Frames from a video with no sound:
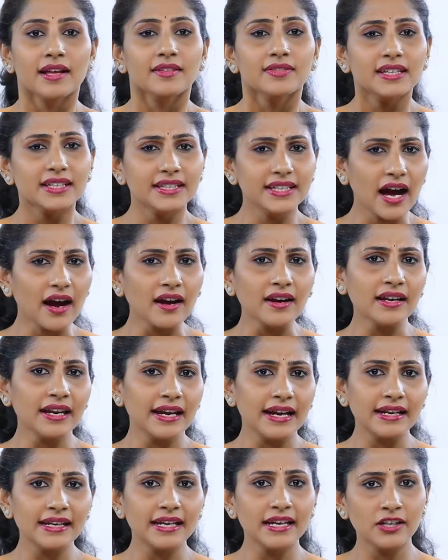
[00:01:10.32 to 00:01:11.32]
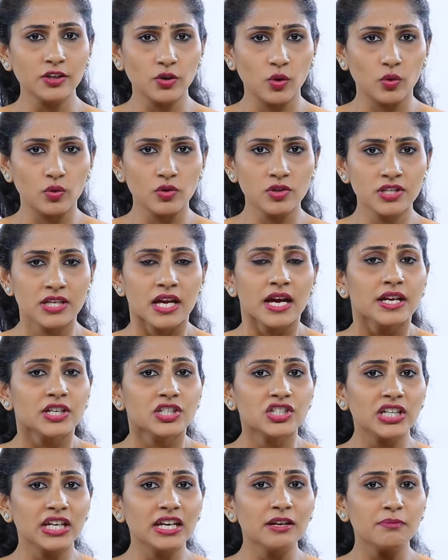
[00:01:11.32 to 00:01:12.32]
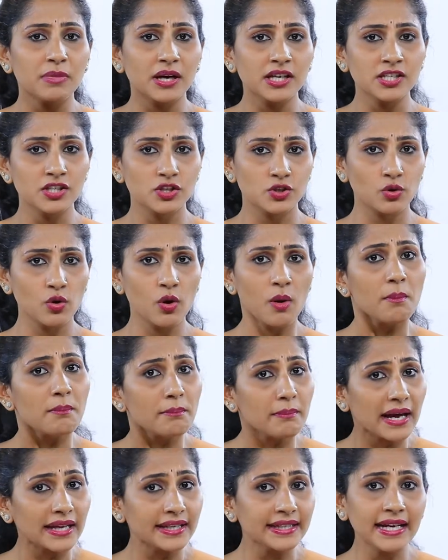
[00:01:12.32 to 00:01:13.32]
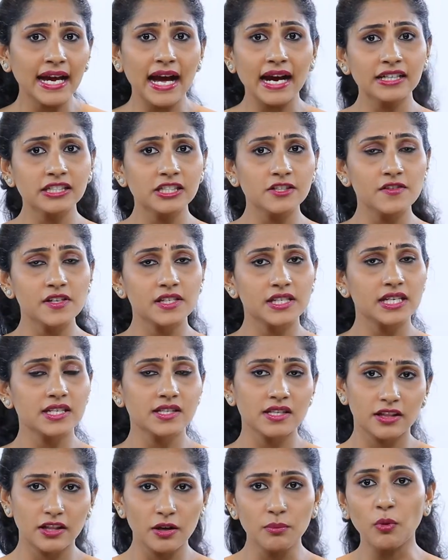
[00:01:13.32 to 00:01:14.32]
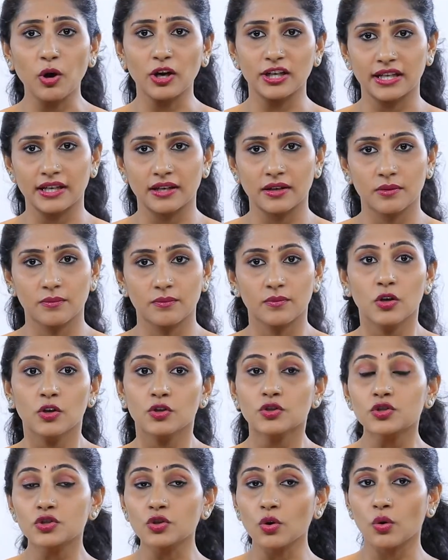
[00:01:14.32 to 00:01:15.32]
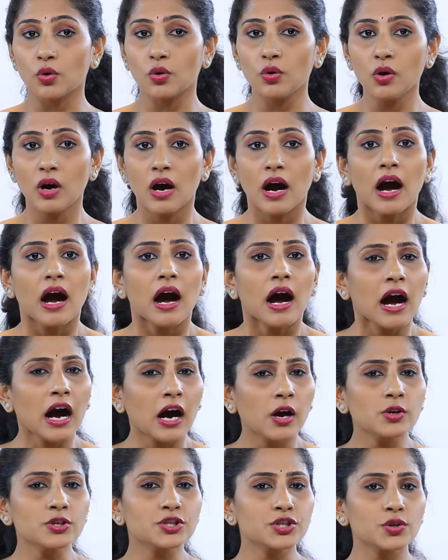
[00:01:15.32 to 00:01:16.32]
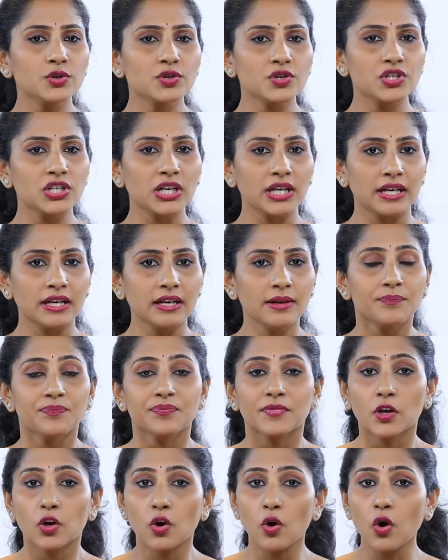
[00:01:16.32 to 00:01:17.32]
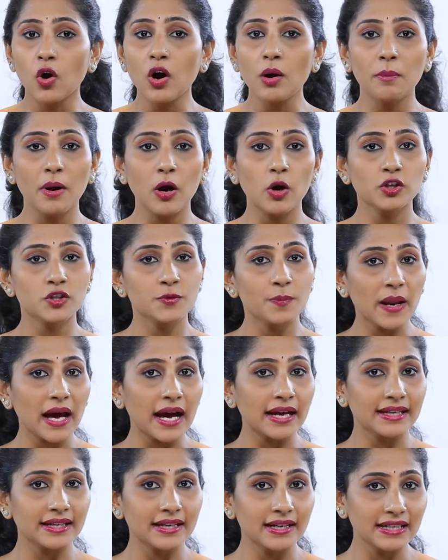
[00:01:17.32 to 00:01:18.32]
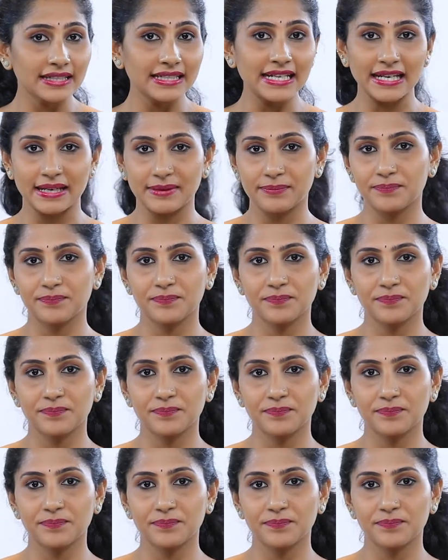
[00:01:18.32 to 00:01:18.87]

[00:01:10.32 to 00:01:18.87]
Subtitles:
The young lady knows she must do many activities in the morning. So, how should she go about planning her day?